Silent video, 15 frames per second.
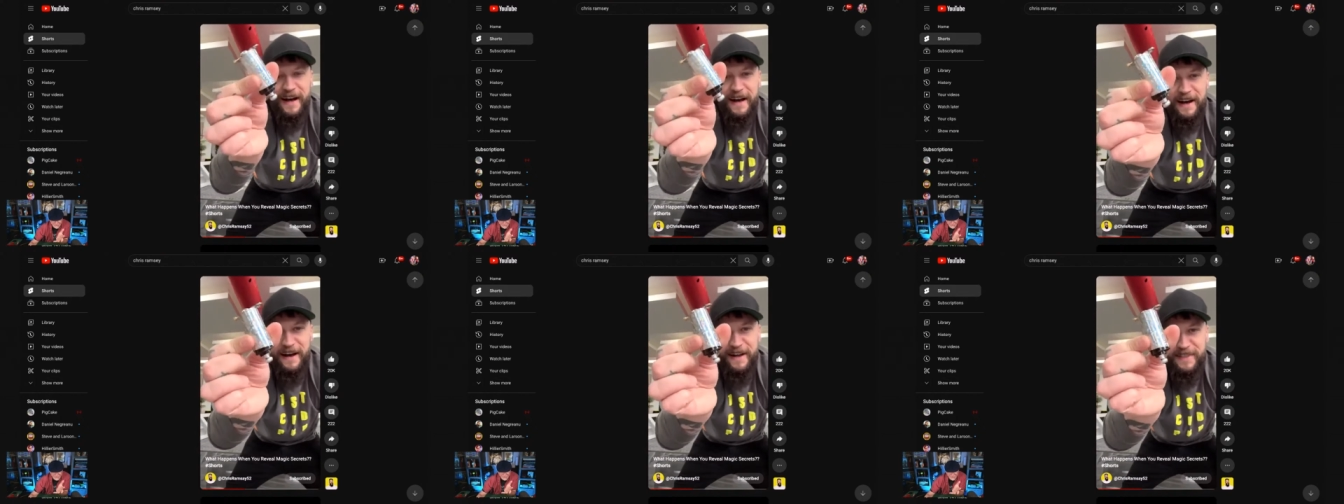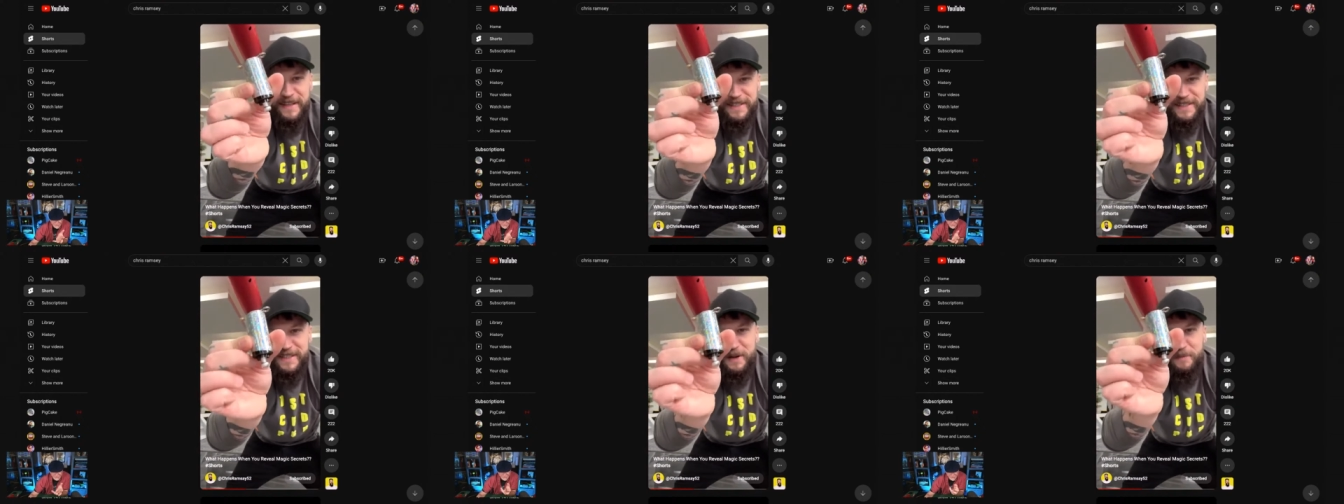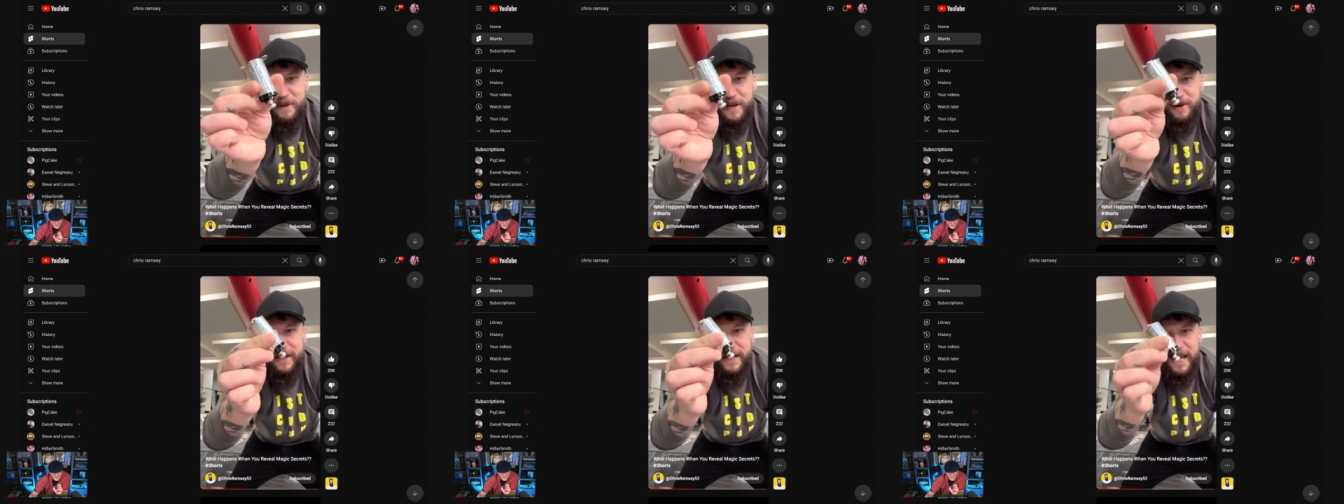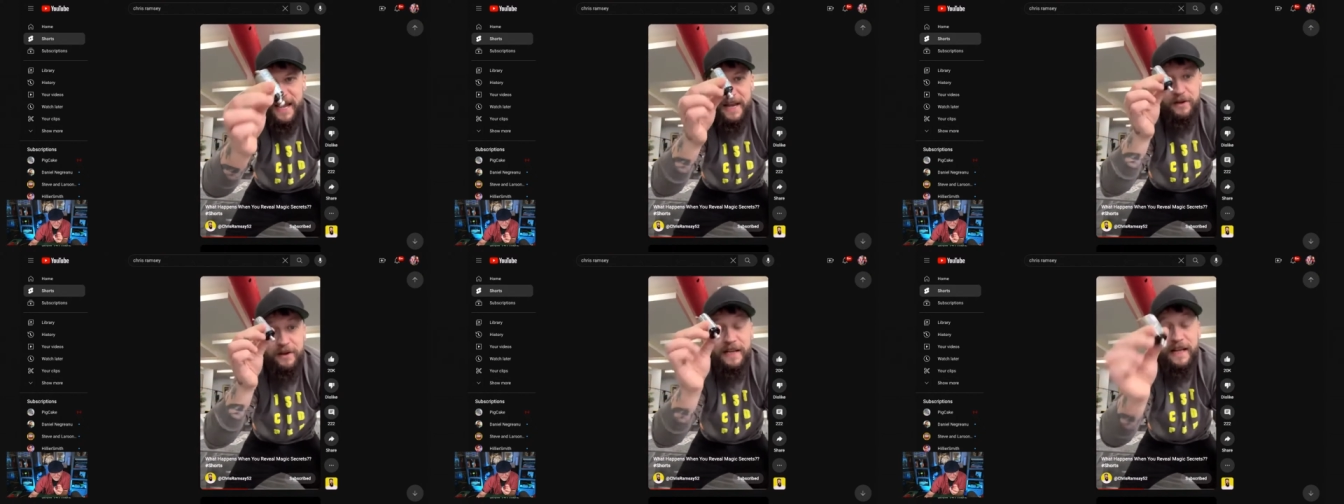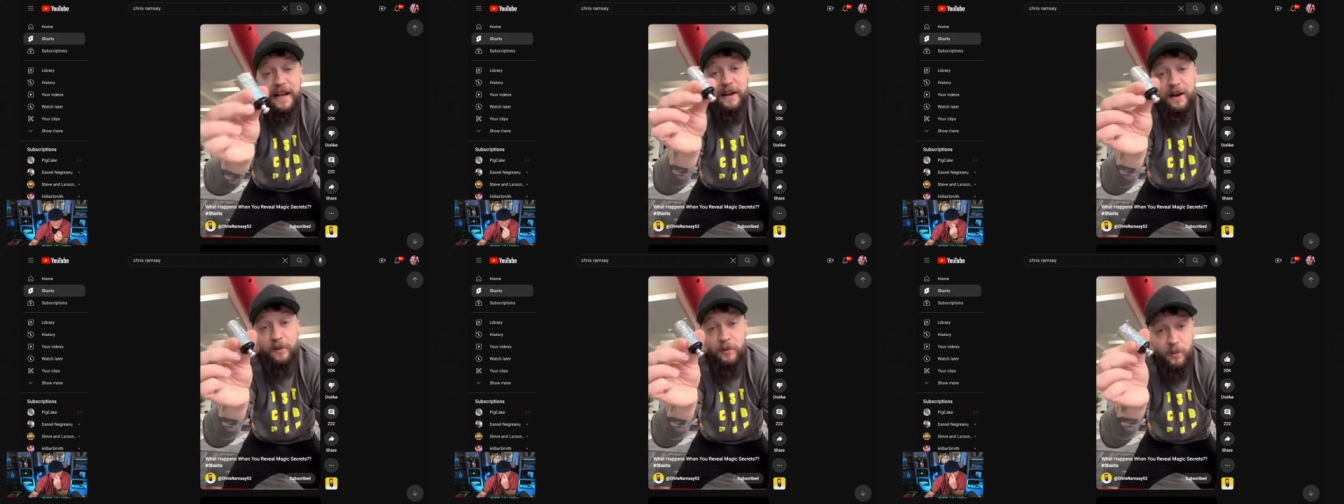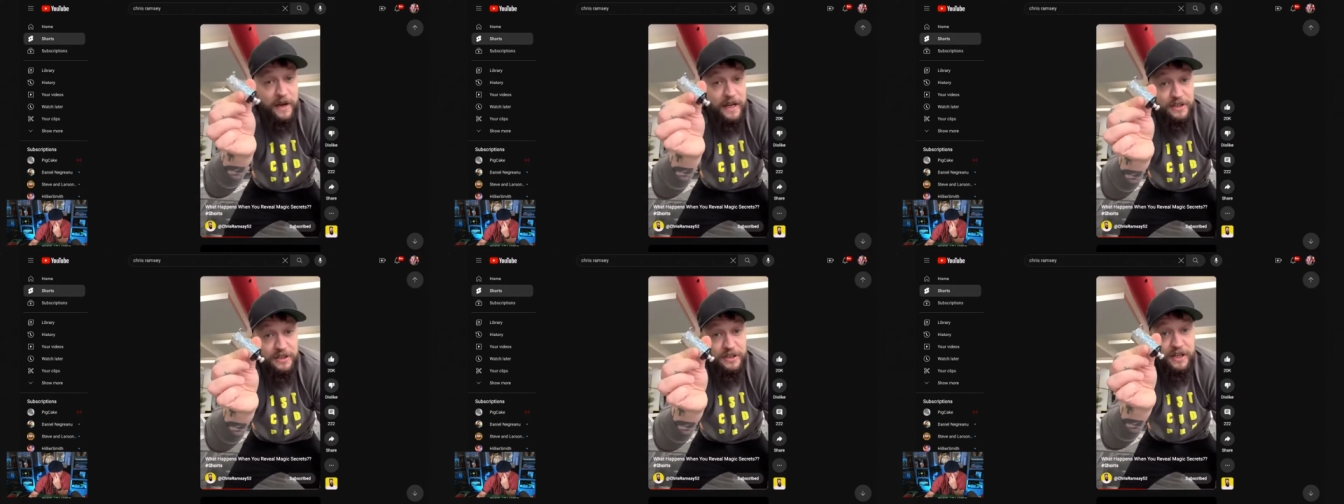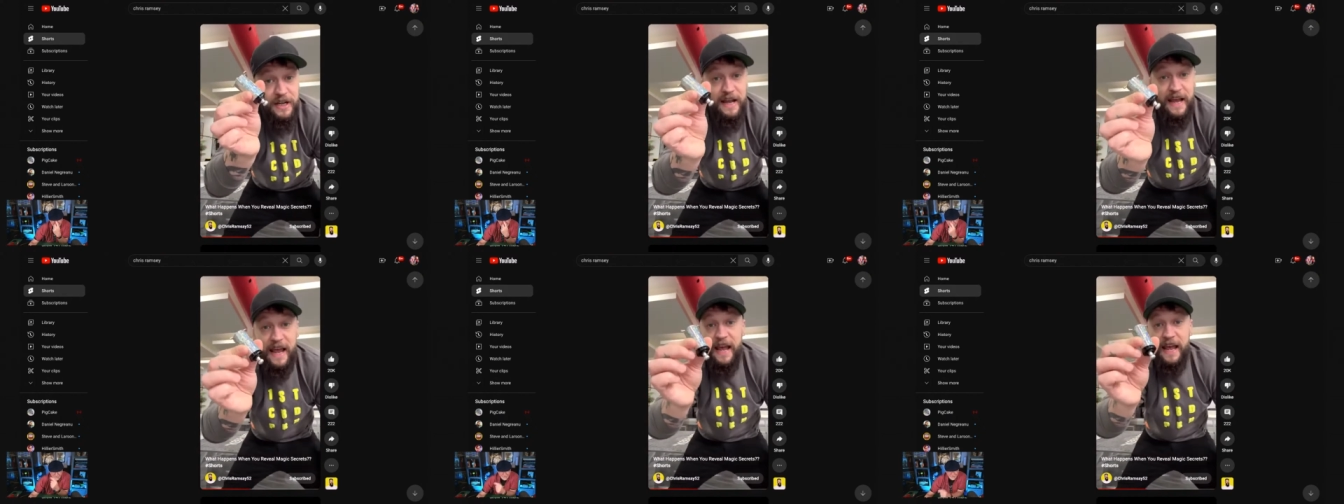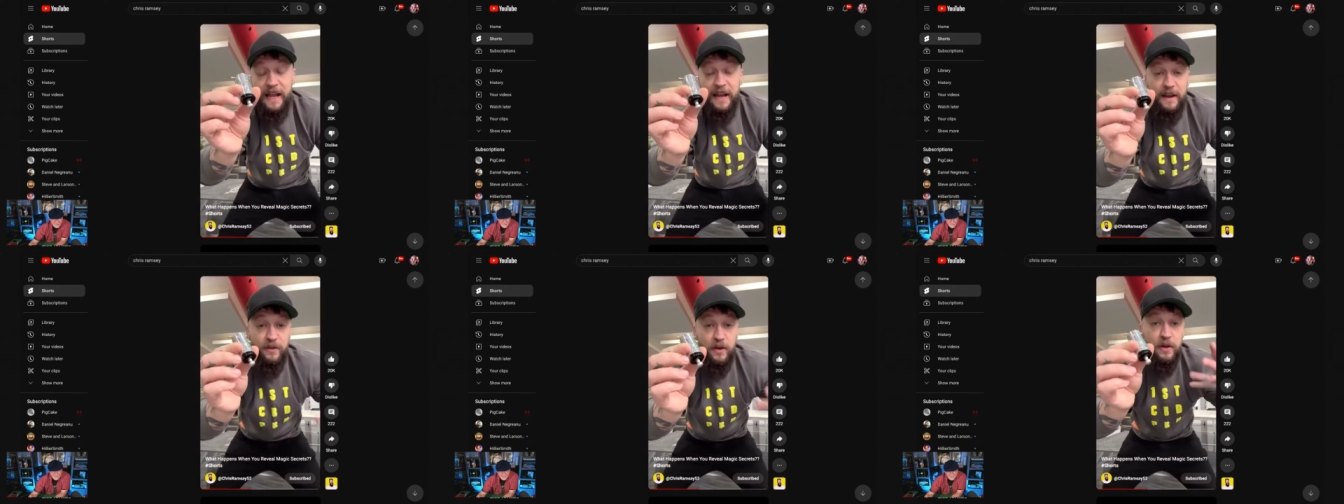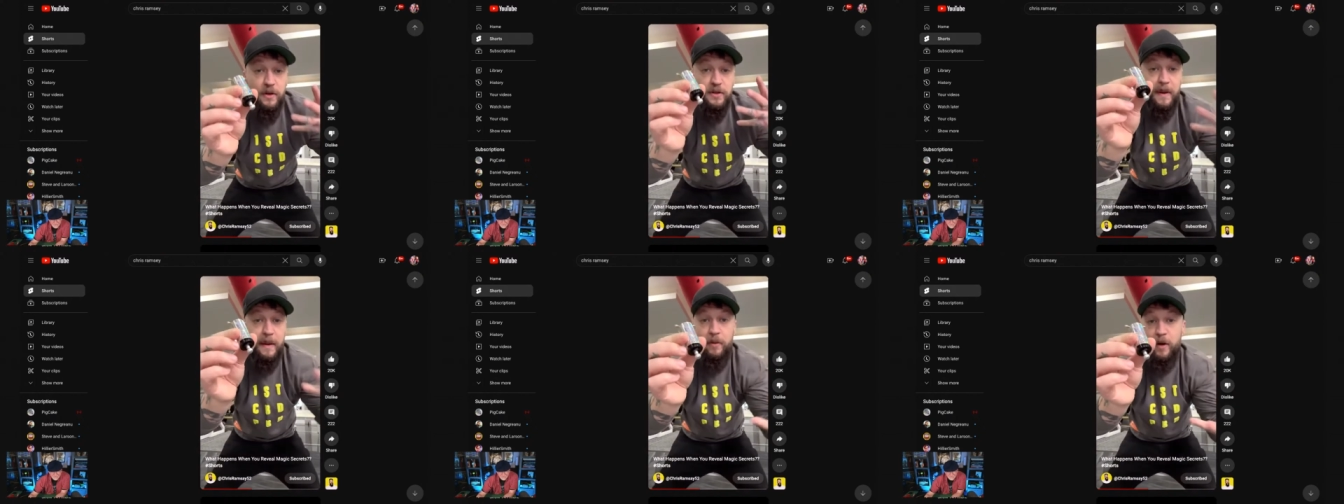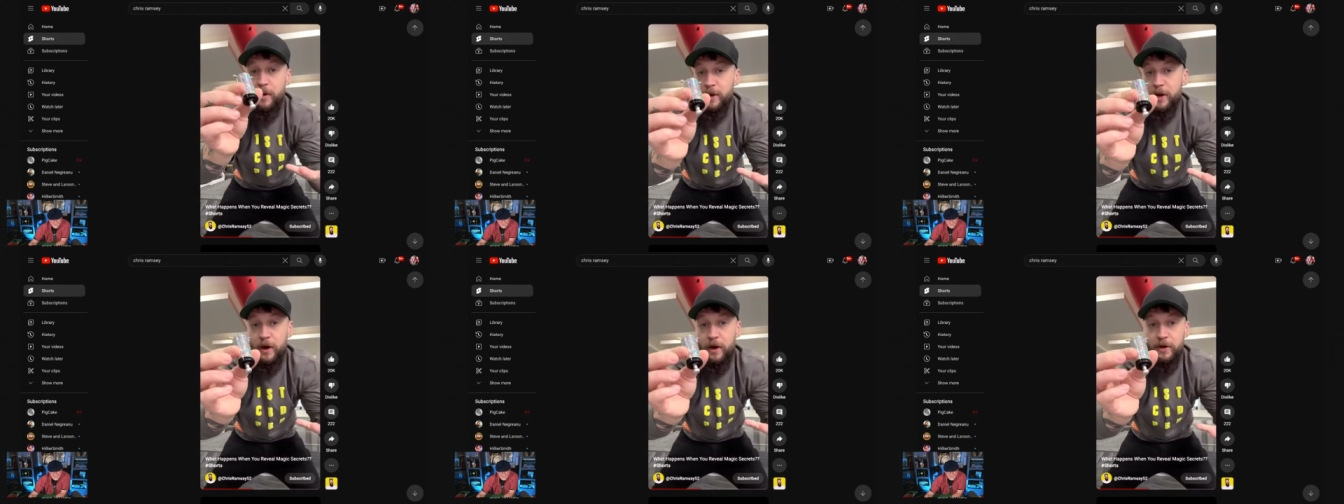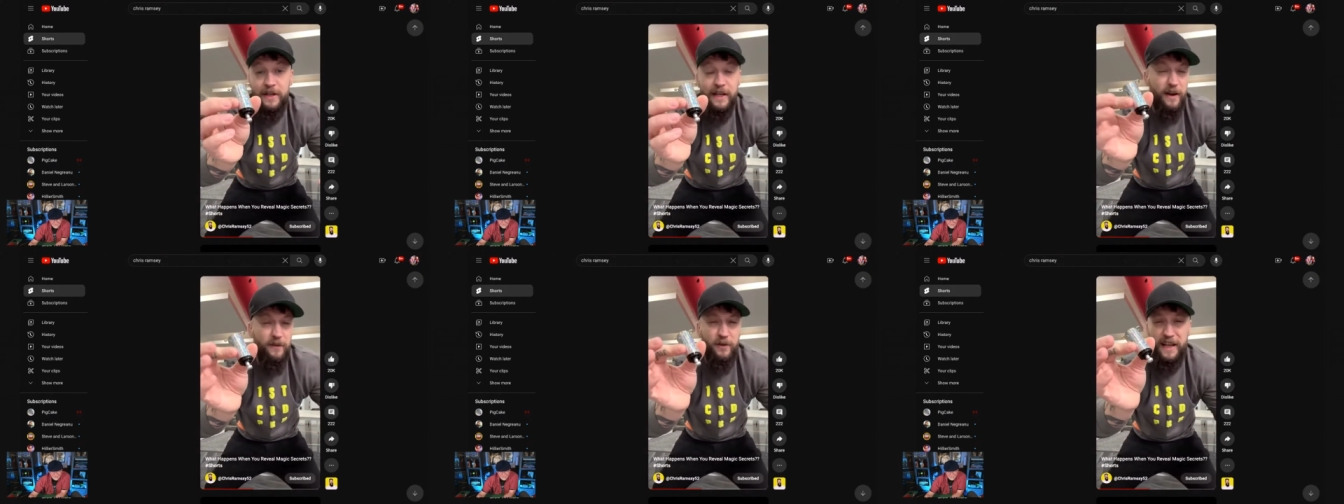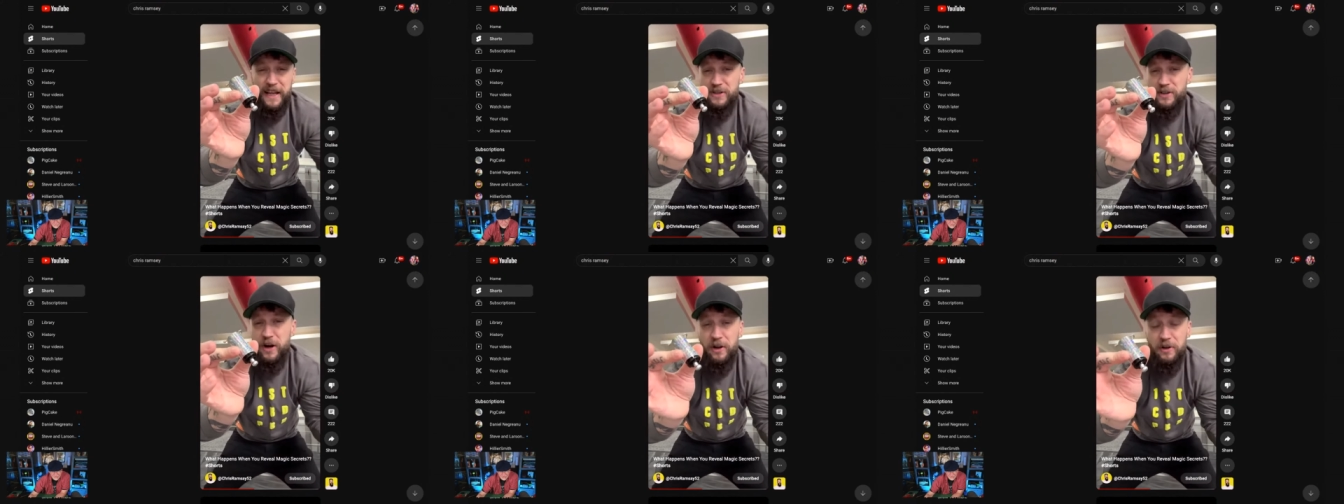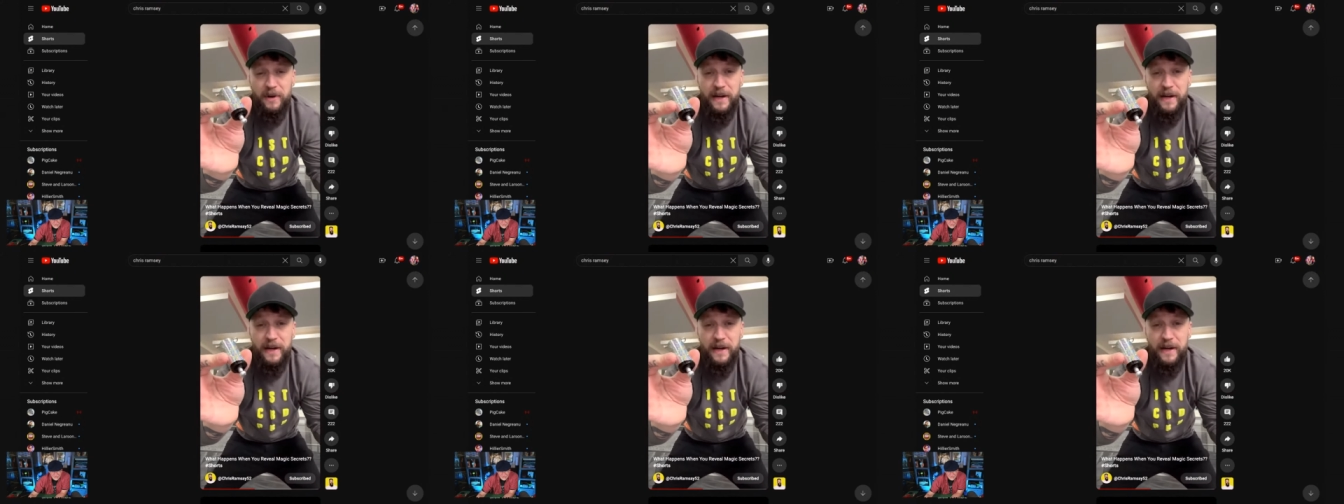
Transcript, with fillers: Uh, this is an appearing cane. You can get it on Wish, and if you use my promo code, oh, you get it for like oh, man. a dollar.